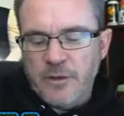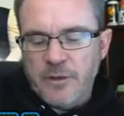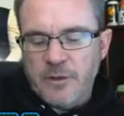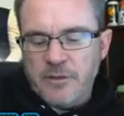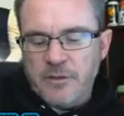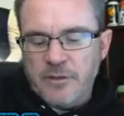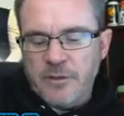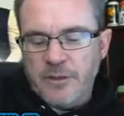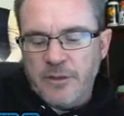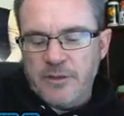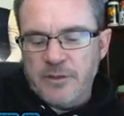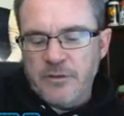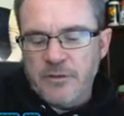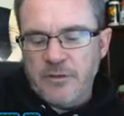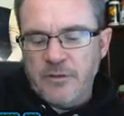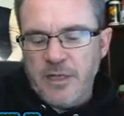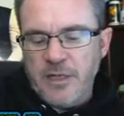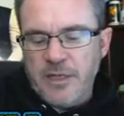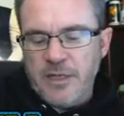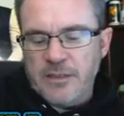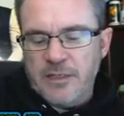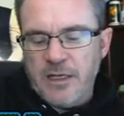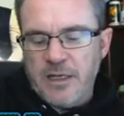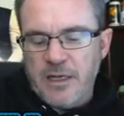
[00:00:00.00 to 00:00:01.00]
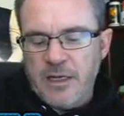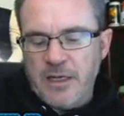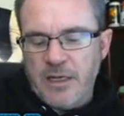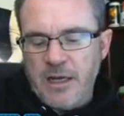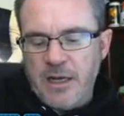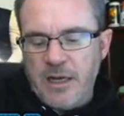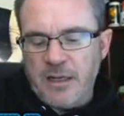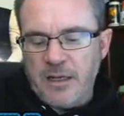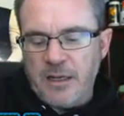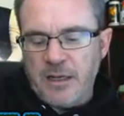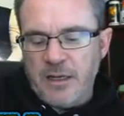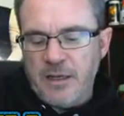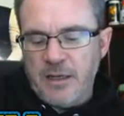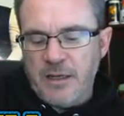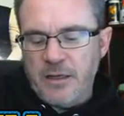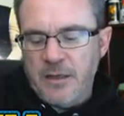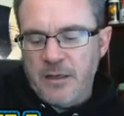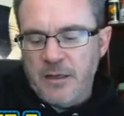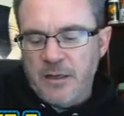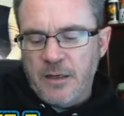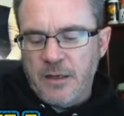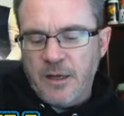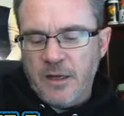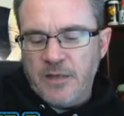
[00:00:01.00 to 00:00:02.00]
So let's do that to Yeti,
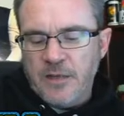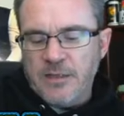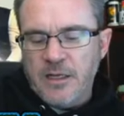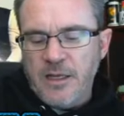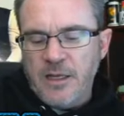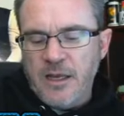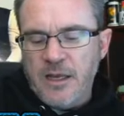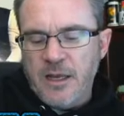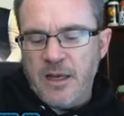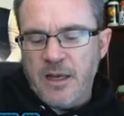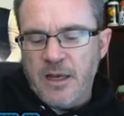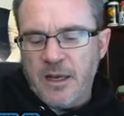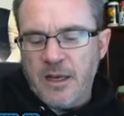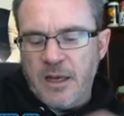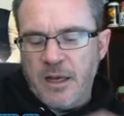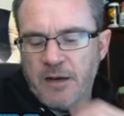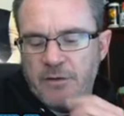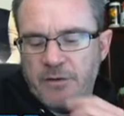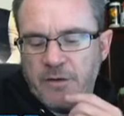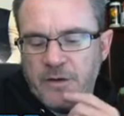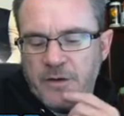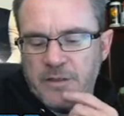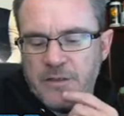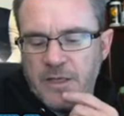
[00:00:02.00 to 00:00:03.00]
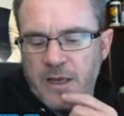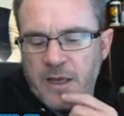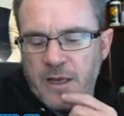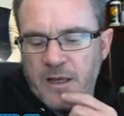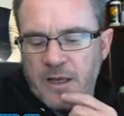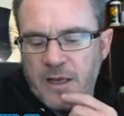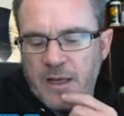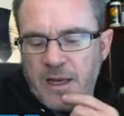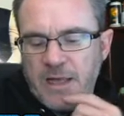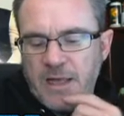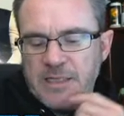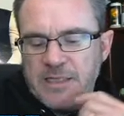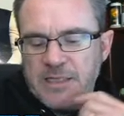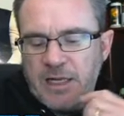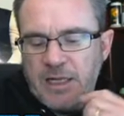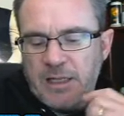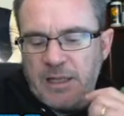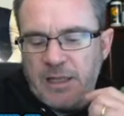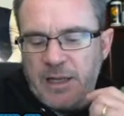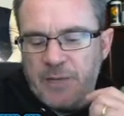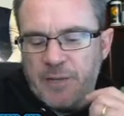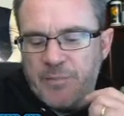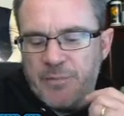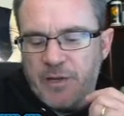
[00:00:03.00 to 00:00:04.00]
because then he can't counterattack. And he's got a
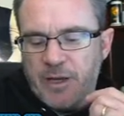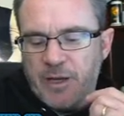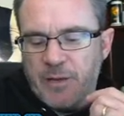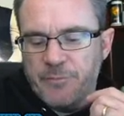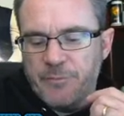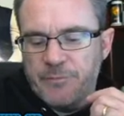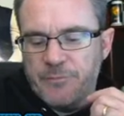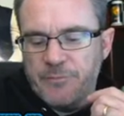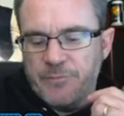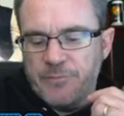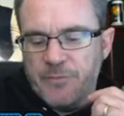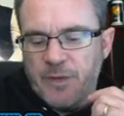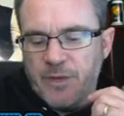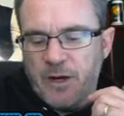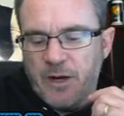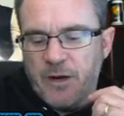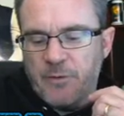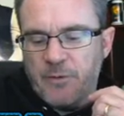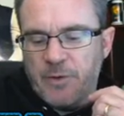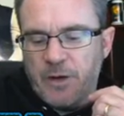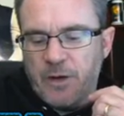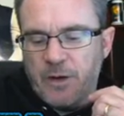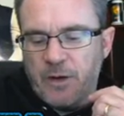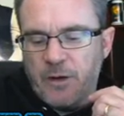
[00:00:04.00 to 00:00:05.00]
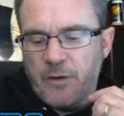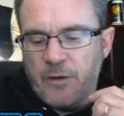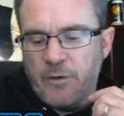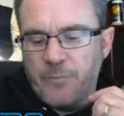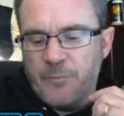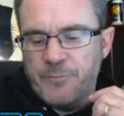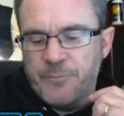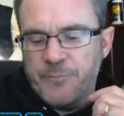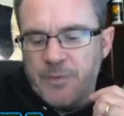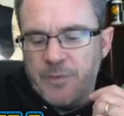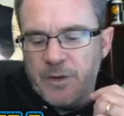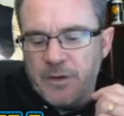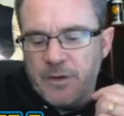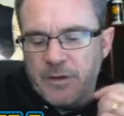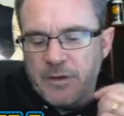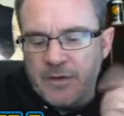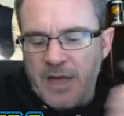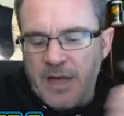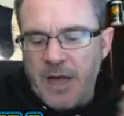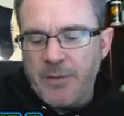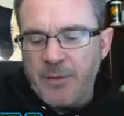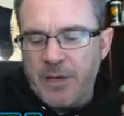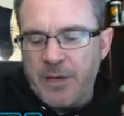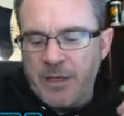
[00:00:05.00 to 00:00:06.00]
lot of pep. There we go.
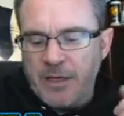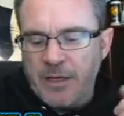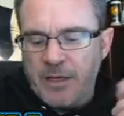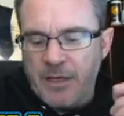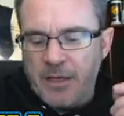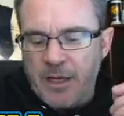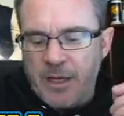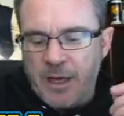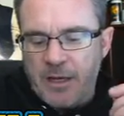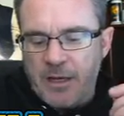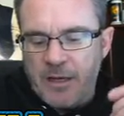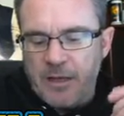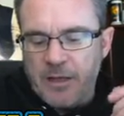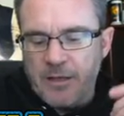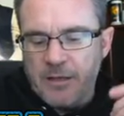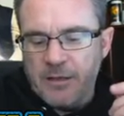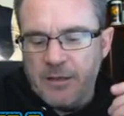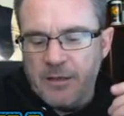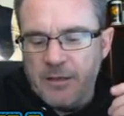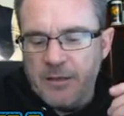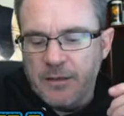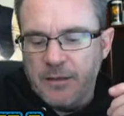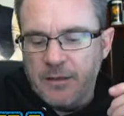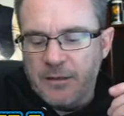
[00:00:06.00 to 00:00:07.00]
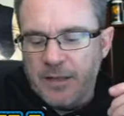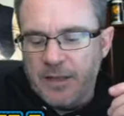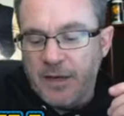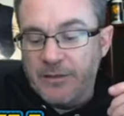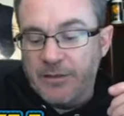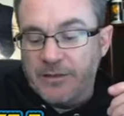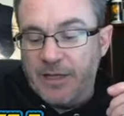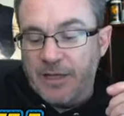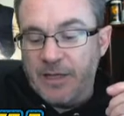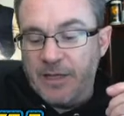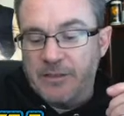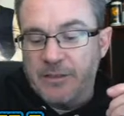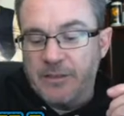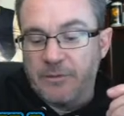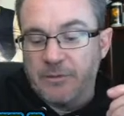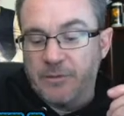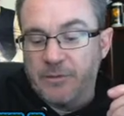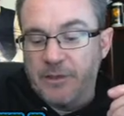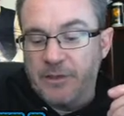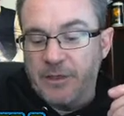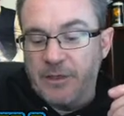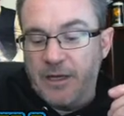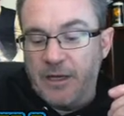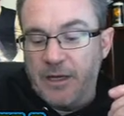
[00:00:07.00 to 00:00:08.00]
Now we can hit Yeti. That was actually
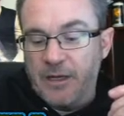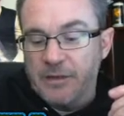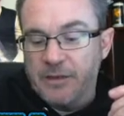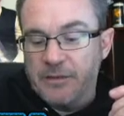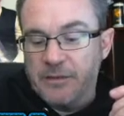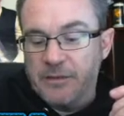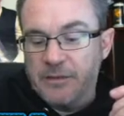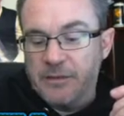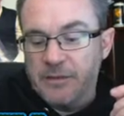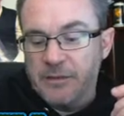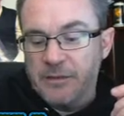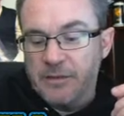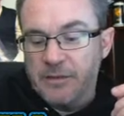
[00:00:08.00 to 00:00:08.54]
really nice.